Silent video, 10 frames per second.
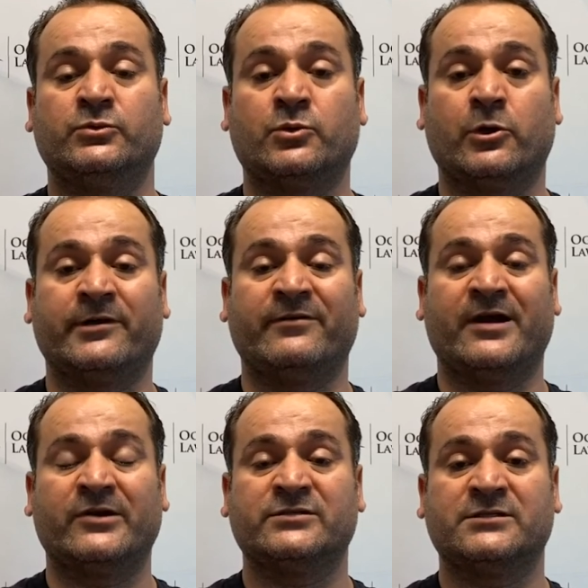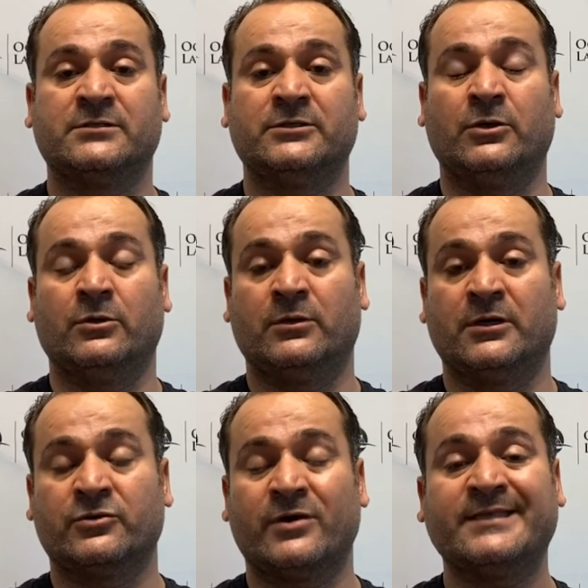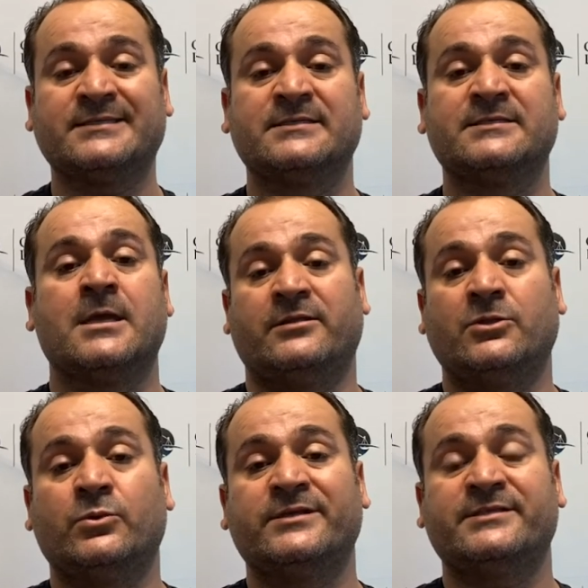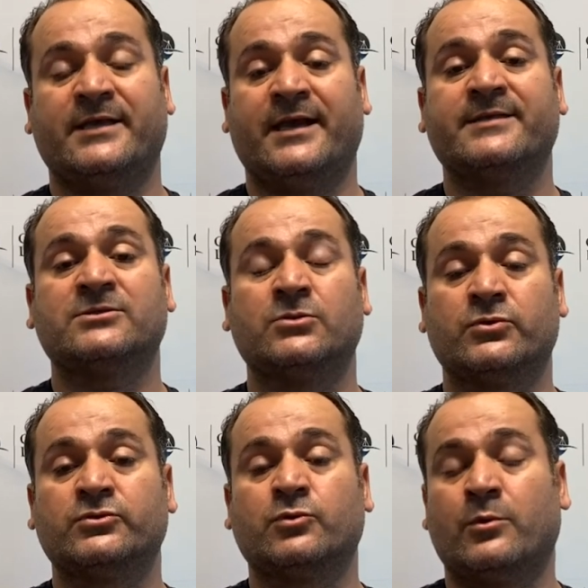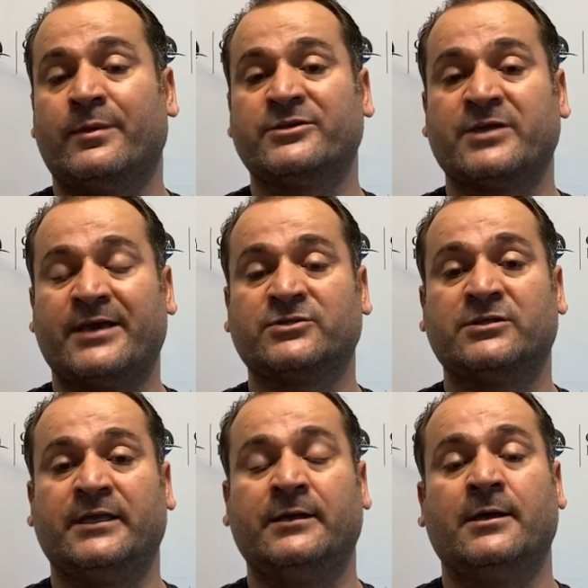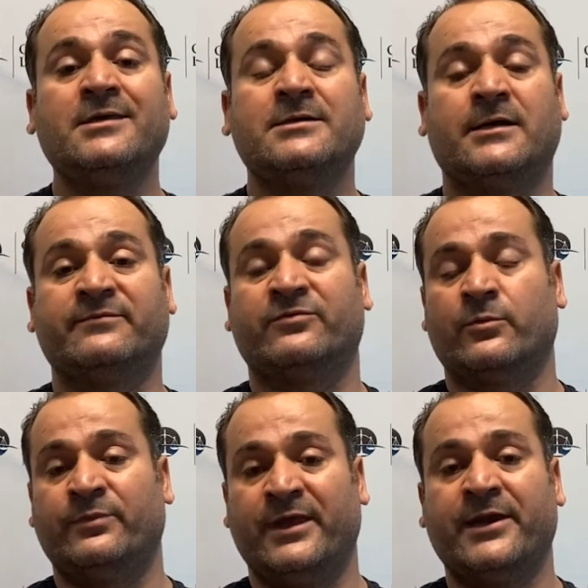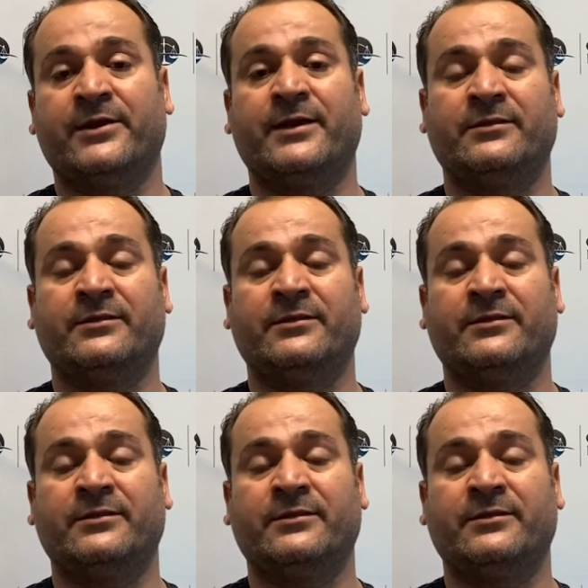due to coronavirus, you know, crisis, and the USCIS lost so much actually income from there,